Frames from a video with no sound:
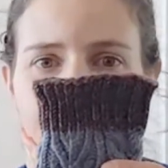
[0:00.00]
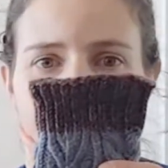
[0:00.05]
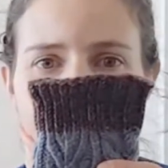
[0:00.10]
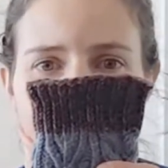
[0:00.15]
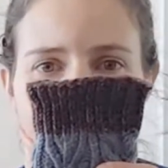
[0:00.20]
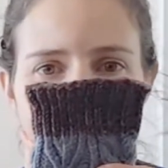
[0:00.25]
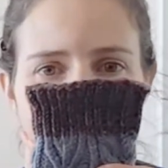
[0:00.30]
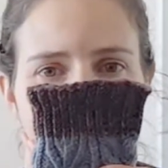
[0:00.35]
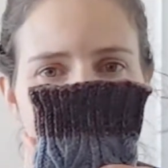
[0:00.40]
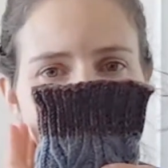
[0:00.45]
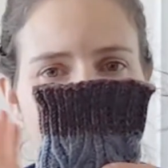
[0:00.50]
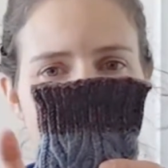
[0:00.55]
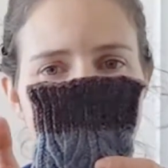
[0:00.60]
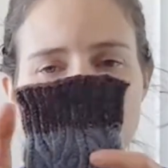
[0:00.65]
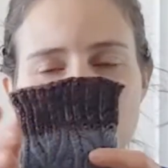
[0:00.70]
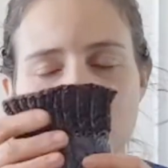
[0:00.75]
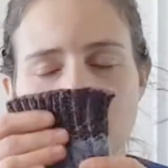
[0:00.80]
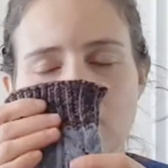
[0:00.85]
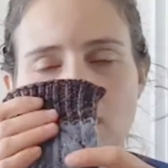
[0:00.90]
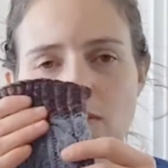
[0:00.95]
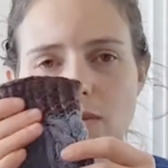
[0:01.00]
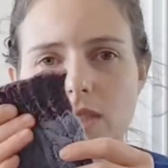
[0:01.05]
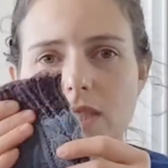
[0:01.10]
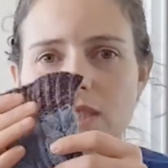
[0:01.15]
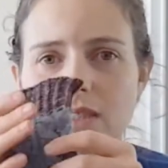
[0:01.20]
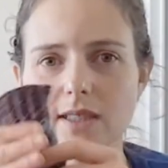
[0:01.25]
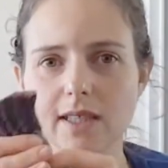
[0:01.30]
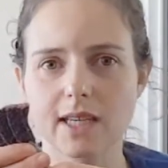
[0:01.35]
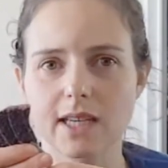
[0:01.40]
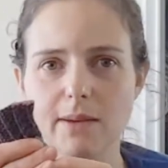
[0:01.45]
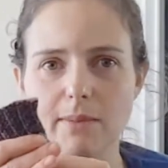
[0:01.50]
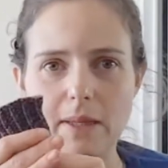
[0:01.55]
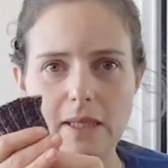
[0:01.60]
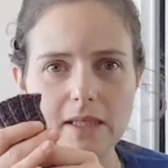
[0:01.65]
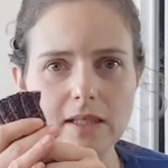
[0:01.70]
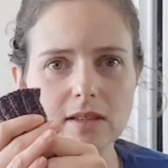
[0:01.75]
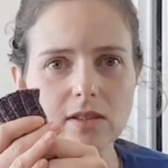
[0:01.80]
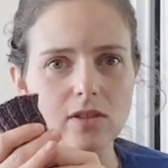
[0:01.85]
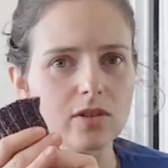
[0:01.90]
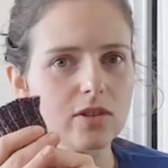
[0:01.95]
I want to say
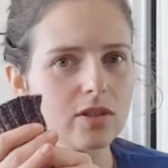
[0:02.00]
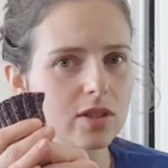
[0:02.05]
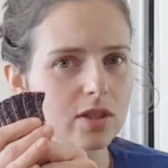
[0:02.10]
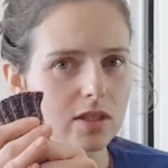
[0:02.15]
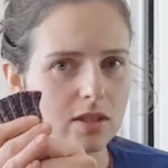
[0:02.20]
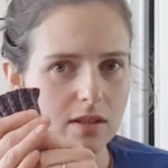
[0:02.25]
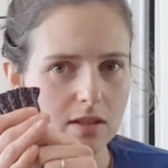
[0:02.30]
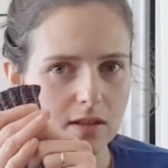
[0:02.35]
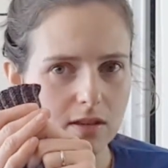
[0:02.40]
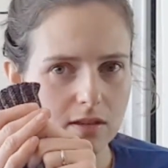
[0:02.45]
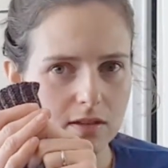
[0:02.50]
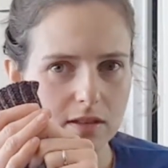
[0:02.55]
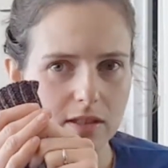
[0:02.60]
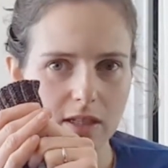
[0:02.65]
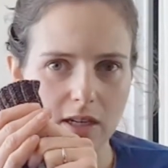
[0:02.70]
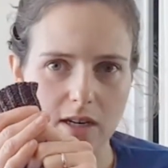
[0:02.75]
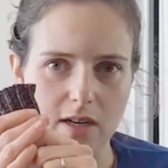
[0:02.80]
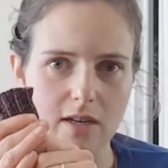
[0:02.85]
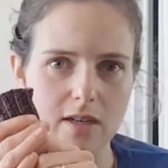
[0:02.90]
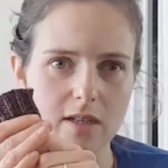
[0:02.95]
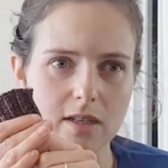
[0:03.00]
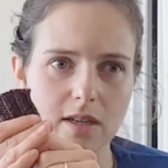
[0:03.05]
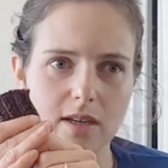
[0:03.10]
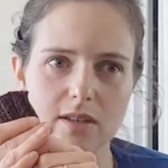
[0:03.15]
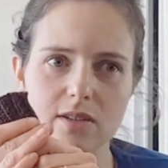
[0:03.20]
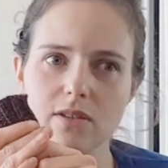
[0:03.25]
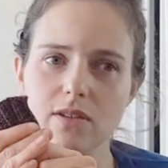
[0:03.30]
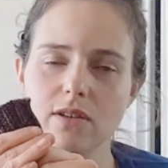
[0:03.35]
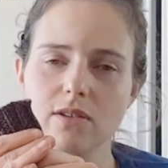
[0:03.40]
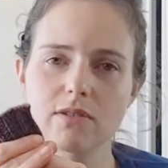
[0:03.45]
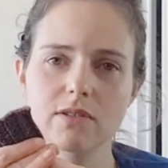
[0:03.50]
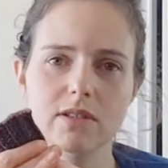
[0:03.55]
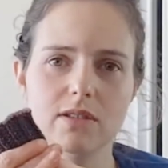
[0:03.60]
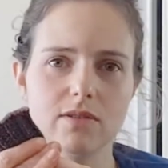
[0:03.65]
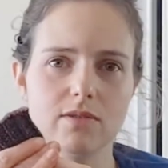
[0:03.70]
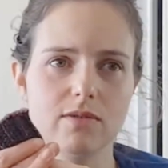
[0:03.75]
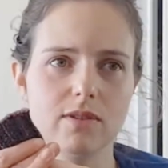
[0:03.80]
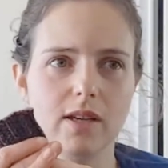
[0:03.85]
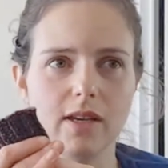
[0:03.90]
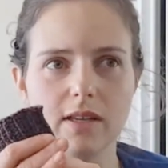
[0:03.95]
Macintosh yarn. I don't know how it is
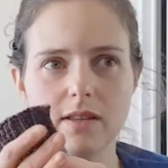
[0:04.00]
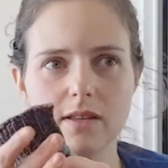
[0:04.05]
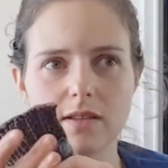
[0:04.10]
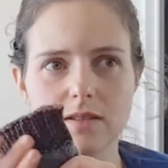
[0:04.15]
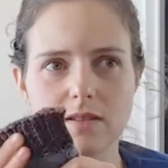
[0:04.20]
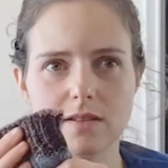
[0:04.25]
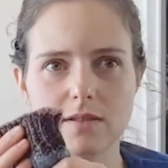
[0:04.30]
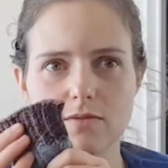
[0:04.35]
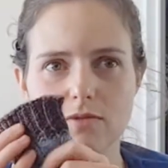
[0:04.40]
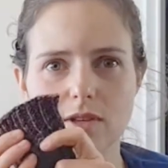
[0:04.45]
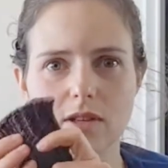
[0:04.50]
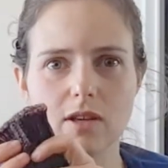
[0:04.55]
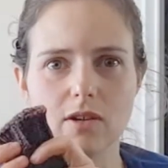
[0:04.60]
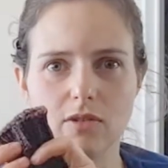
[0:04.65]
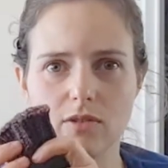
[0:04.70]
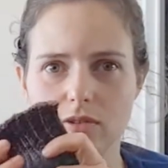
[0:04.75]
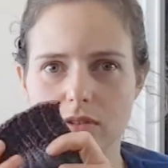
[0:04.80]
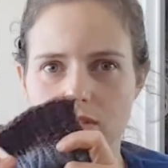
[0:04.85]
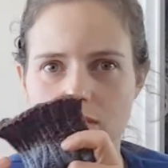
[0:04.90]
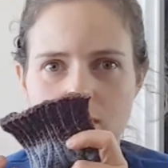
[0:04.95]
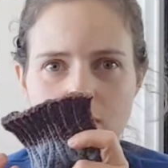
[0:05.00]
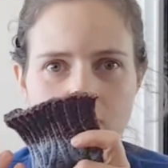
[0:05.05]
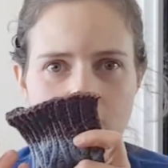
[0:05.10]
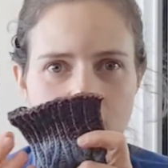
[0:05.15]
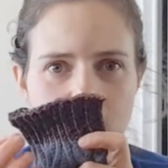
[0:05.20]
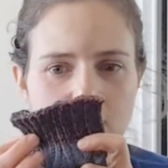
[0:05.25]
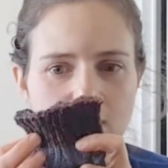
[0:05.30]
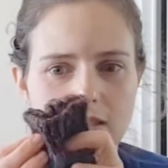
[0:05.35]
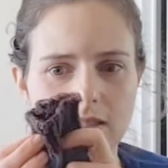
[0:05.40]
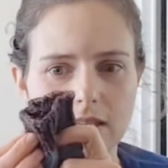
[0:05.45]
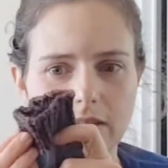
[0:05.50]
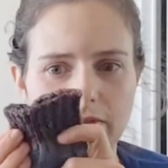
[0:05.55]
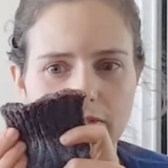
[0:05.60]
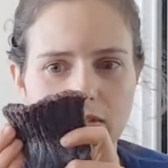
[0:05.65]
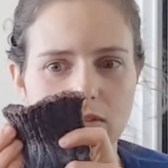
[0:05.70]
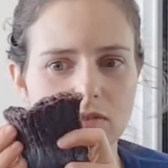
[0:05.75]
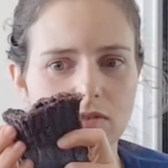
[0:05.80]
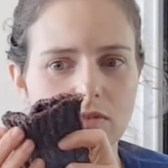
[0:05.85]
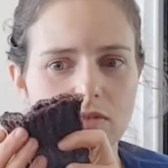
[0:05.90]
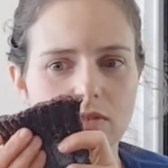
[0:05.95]
today. This is really old. This is like 6-7
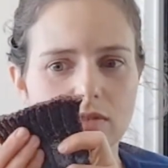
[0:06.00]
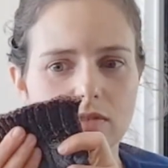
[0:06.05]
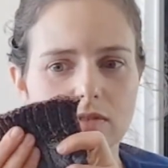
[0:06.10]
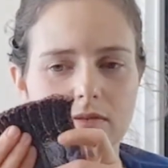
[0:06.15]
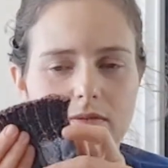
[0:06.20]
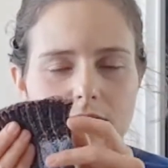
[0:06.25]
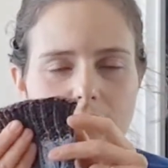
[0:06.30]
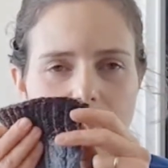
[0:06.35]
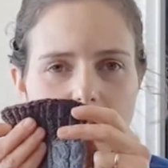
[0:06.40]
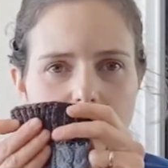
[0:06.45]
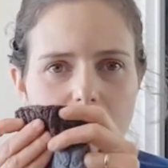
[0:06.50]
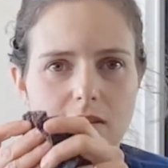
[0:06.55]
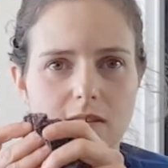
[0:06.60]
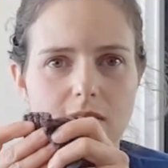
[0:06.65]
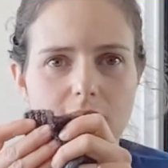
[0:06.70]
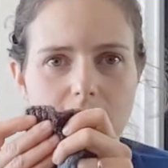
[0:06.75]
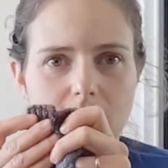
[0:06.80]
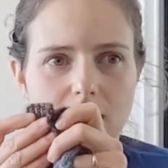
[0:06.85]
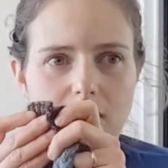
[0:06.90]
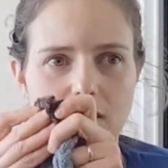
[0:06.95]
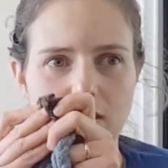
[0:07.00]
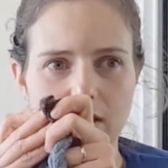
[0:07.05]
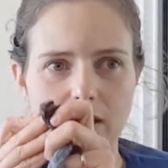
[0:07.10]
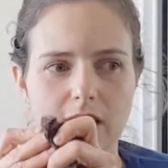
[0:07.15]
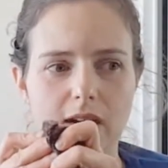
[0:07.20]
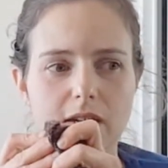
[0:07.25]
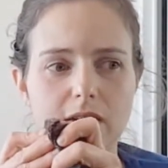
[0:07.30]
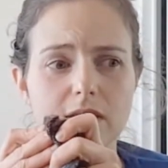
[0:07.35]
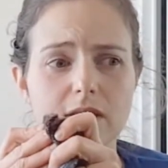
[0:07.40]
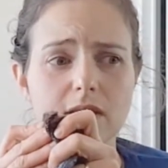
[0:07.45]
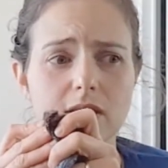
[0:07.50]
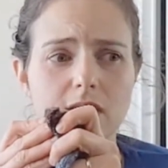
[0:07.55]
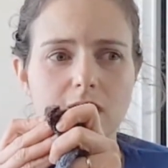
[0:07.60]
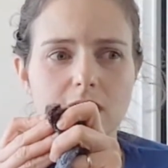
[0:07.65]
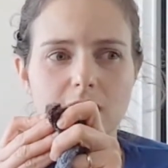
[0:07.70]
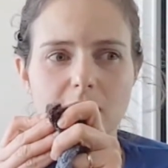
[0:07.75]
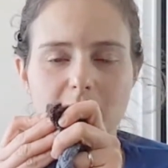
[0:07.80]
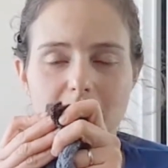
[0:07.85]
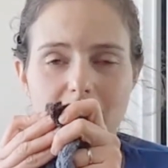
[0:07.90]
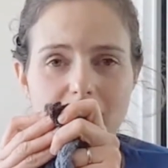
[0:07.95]
year old yarn,
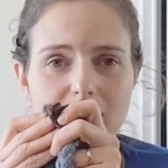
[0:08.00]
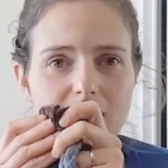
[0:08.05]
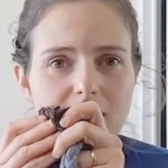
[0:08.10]
but it's